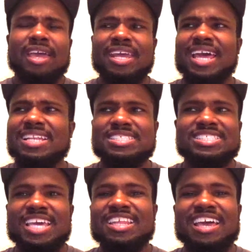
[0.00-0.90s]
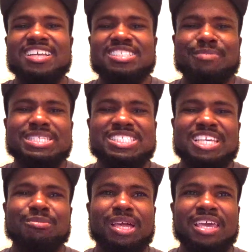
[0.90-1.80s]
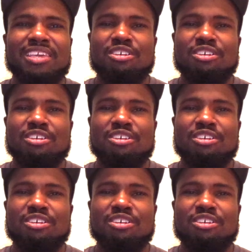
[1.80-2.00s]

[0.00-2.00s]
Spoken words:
And I hate to say that because it makes it seem like,